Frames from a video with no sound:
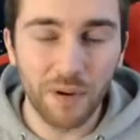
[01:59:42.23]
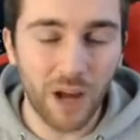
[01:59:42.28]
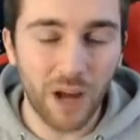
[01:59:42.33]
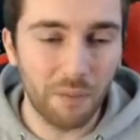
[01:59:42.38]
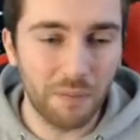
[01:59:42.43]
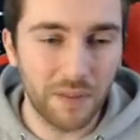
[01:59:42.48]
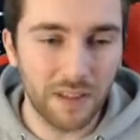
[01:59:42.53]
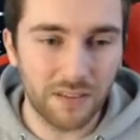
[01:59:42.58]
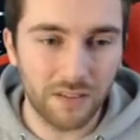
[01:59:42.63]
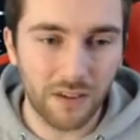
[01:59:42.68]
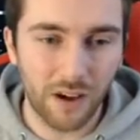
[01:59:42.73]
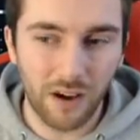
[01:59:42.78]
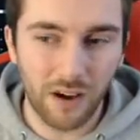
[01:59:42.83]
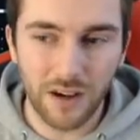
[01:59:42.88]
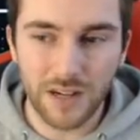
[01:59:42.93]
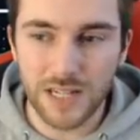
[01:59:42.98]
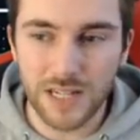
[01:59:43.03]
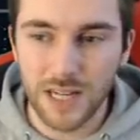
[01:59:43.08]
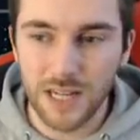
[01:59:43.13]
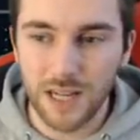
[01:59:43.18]
up this
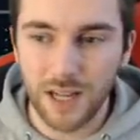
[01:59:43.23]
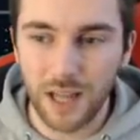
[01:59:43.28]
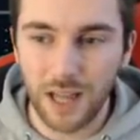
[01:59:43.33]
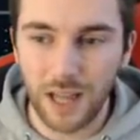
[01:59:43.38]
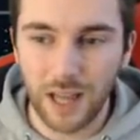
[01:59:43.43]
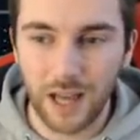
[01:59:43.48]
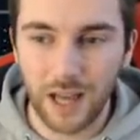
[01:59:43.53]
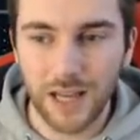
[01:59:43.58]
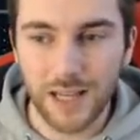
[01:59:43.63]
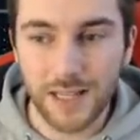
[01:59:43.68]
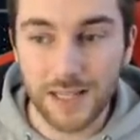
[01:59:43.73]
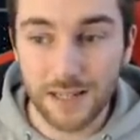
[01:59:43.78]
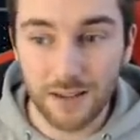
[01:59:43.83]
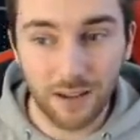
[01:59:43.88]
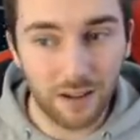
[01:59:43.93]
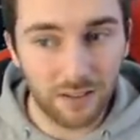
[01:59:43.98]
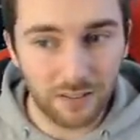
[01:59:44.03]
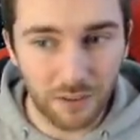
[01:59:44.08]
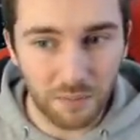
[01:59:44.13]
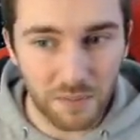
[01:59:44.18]
card uh, in
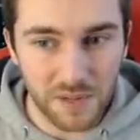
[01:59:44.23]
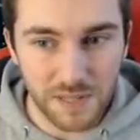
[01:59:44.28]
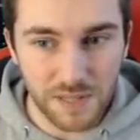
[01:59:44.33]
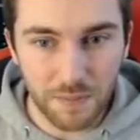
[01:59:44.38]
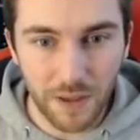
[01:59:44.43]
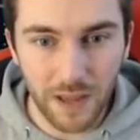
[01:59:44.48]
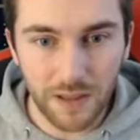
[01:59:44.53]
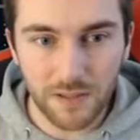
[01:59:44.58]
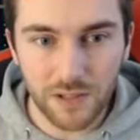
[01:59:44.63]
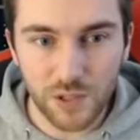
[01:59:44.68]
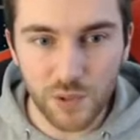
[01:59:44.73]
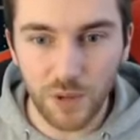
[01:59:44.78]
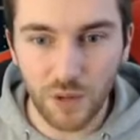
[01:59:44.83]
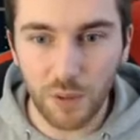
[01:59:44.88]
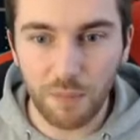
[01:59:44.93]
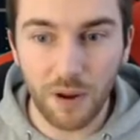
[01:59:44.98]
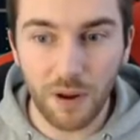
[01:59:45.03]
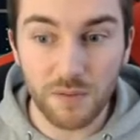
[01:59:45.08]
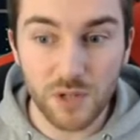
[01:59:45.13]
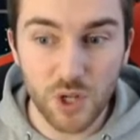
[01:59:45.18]
tonight's Empty Spend. So we'll
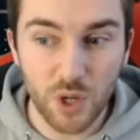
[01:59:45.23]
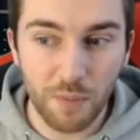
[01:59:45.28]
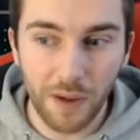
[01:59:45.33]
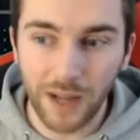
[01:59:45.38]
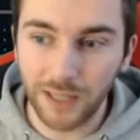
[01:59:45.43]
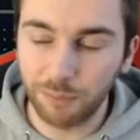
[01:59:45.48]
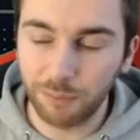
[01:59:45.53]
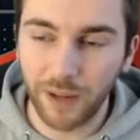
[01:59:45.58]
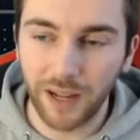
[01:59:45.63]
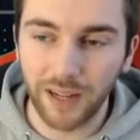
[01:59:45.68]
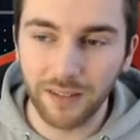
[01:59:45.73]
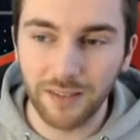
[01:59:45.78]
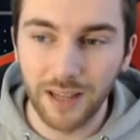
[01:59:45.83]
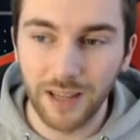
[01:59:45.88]
open up two badge packs.